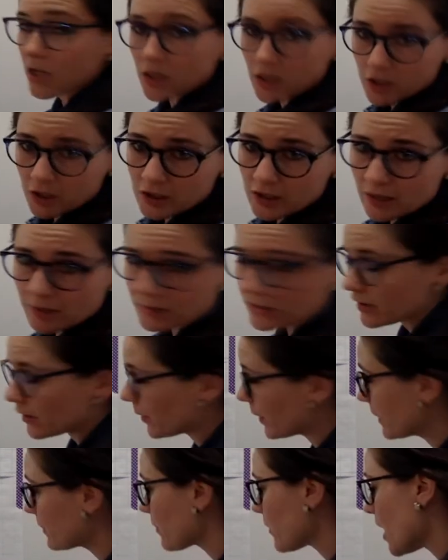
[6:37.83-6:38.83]
Good job, Miss
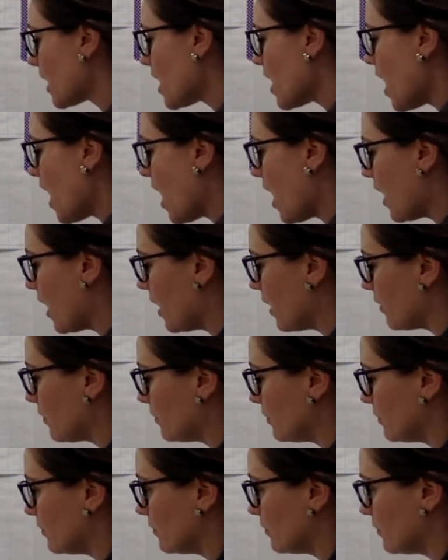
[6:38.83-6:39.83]
Irwin.
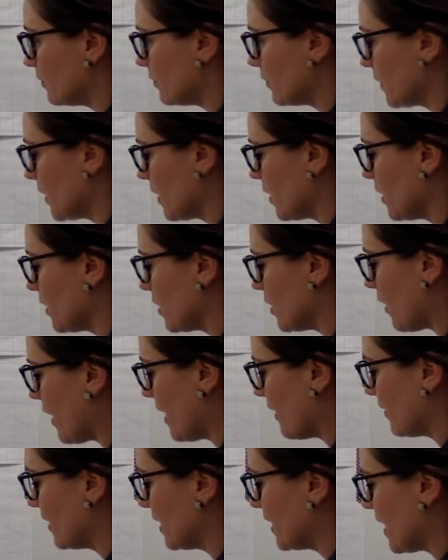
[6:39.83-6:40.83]
So I
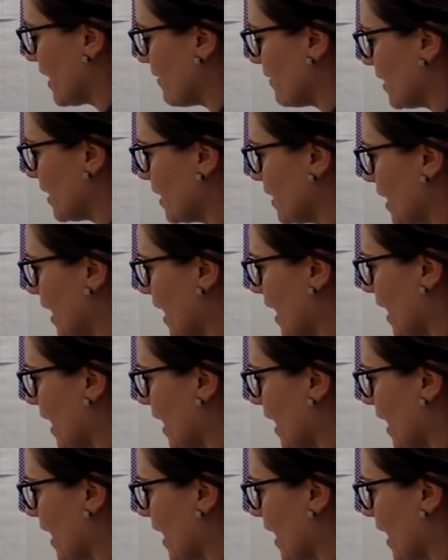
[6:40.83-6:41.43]
have 7